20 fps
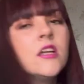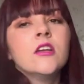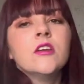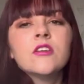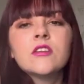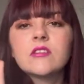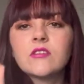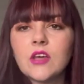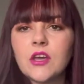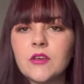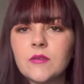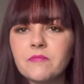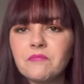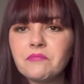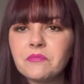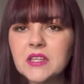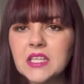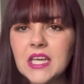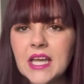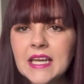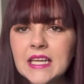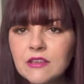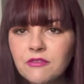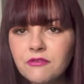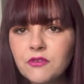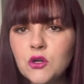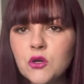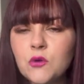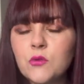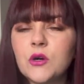So the
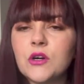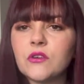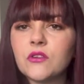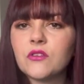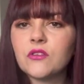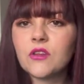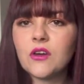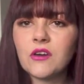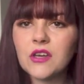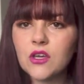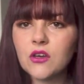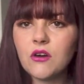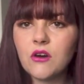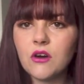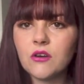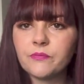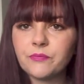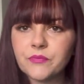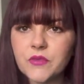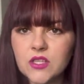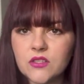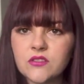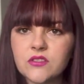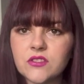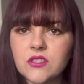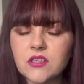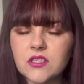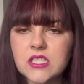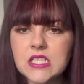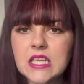A4 ones that I got and
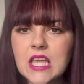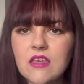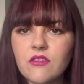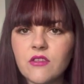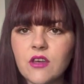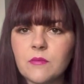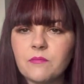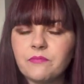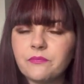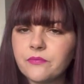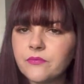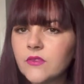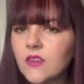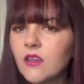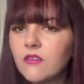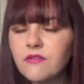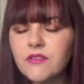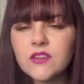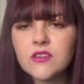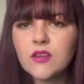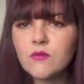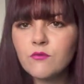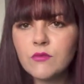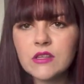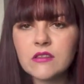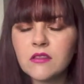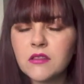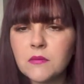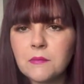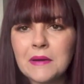stuck together, for some
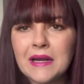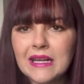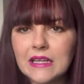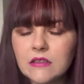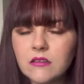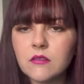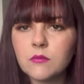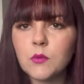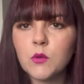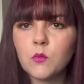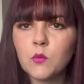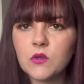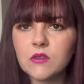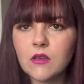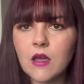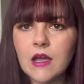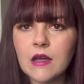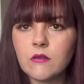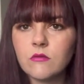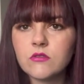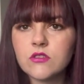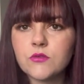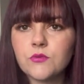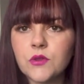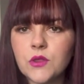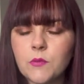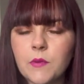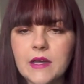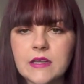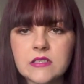reason, the placement was out with
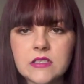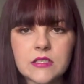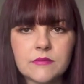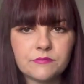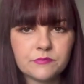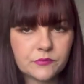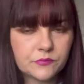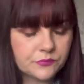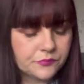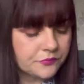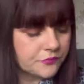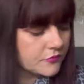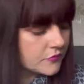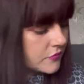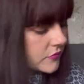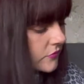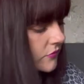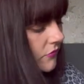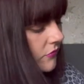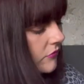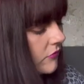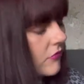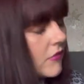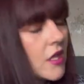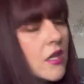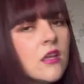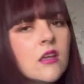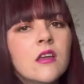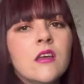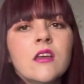the pattern.
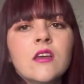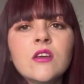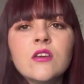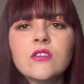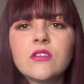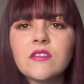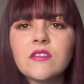So